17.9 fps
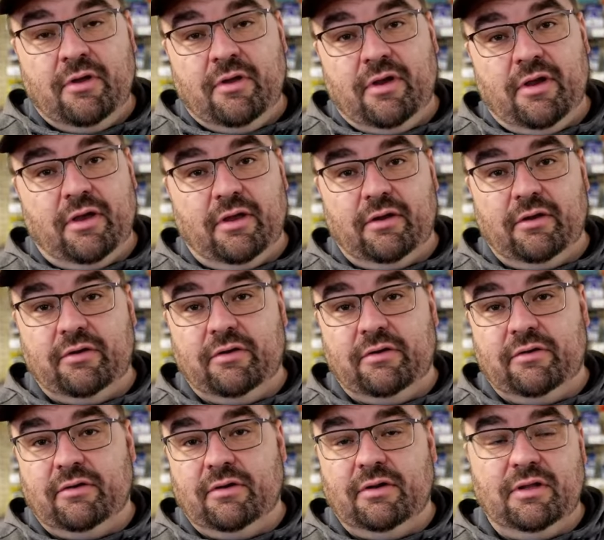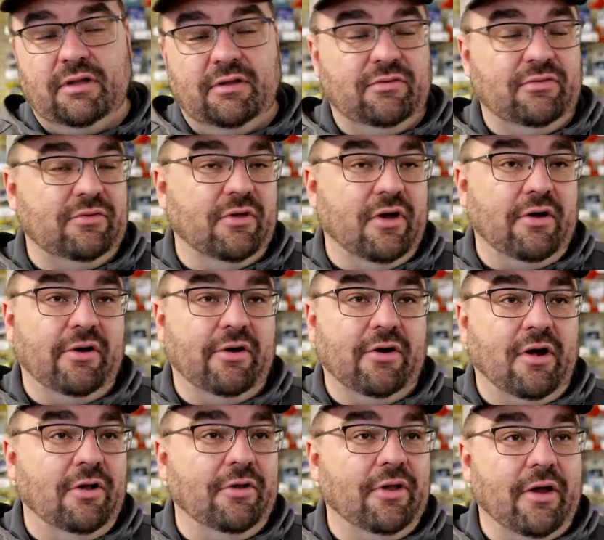and he's done it
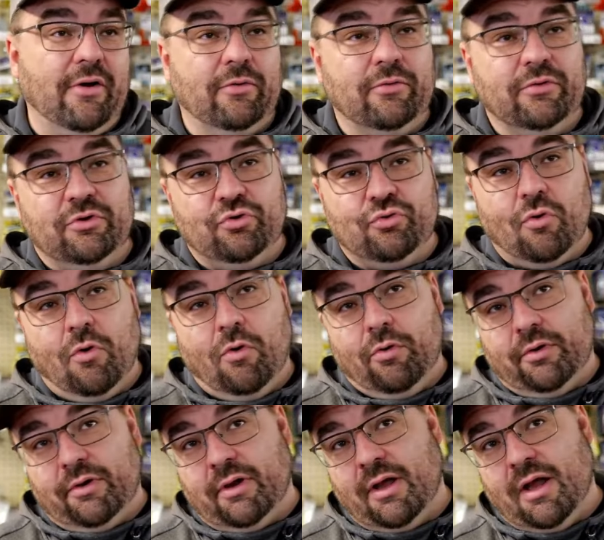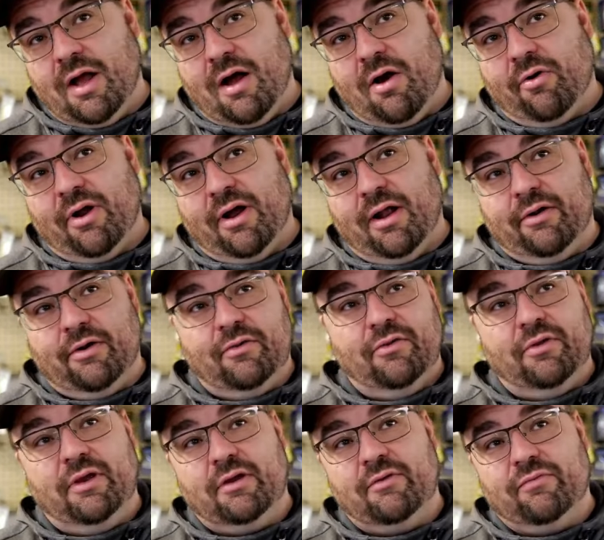all, not only trolling out on the
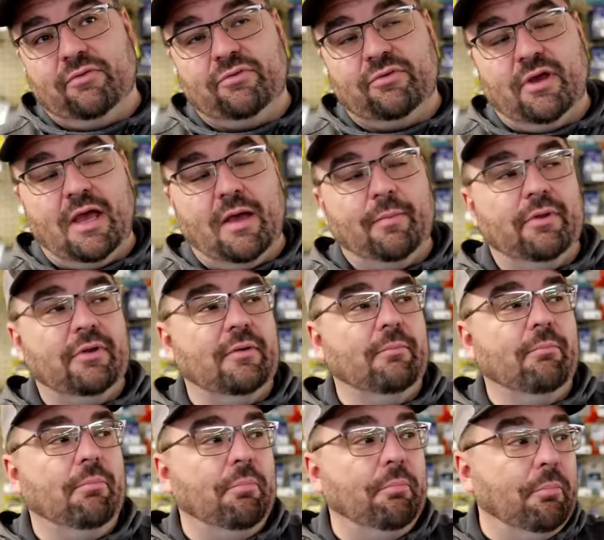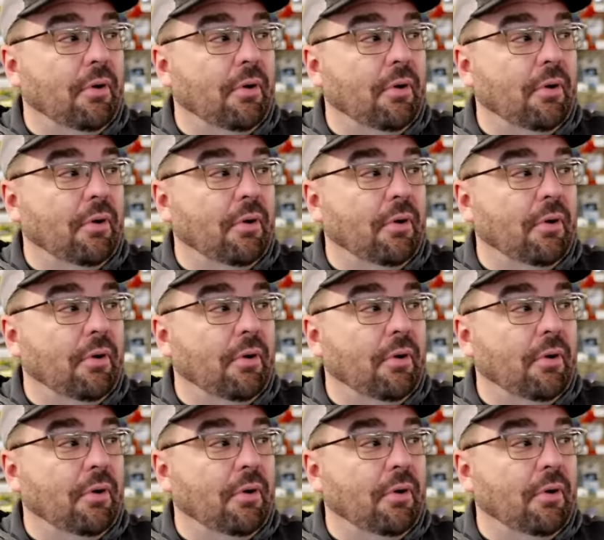lake for salmon,